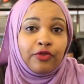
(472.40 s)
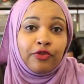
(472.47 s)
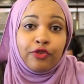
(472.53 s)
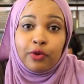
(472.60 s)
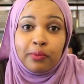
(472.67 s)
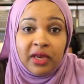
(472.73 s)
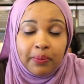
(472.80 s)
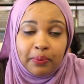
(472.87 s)

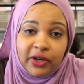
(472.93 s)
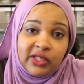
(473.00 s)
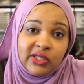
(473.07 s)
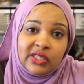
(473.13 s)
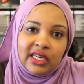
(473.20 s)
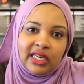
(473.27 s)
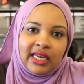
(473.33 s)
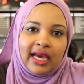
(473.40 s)
for me
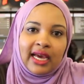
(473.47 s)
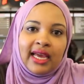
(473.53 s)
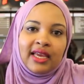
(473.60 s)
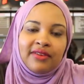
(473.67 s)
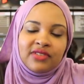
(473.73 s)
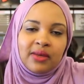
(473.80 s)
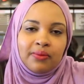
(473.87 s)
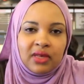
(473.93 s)
personally,
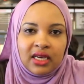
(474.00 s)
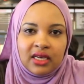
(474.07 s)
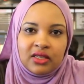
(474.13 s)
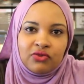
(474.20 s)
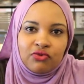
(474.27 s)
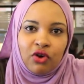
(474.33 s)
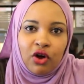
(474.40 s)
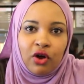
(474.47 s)
if something
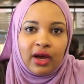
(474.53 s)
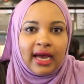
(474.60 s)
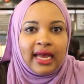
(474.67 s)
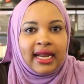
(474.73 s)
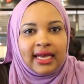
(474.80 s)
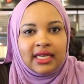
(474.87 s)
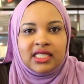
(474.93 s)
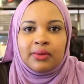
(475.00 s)
is wrong, I
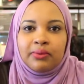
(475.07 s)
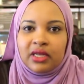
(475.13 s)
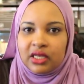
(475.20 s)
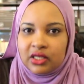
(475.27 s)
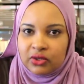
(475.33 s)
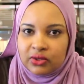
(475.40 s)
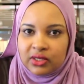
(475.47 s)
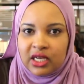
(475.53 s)
like
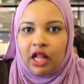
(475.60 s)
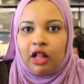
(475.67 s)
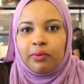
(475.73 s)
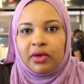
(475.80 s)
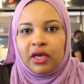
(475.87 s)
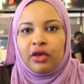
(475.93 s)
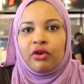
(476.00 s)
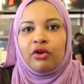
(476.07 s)
somebody to tell
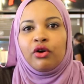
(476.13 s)
me.